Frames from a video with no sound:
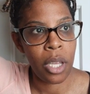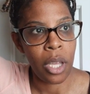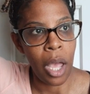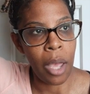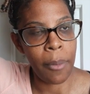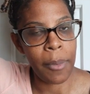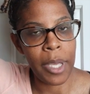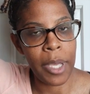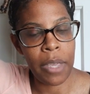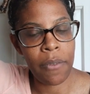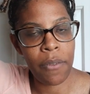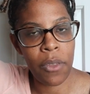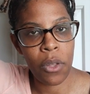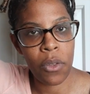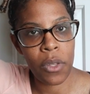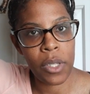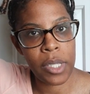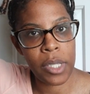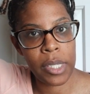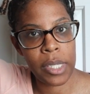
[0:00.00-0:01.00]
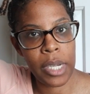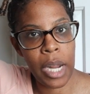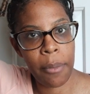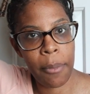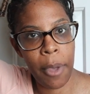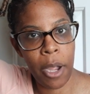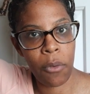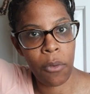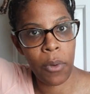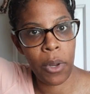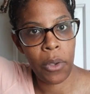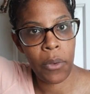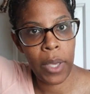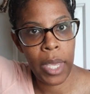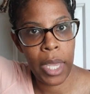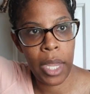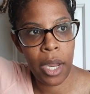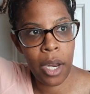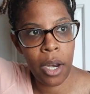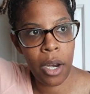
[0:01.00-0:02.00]
I mean, even though this is not my real
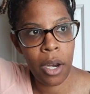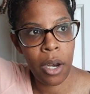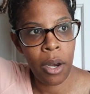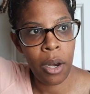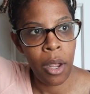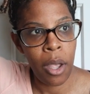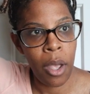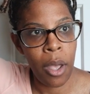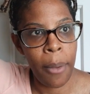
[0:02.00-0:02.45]
hair,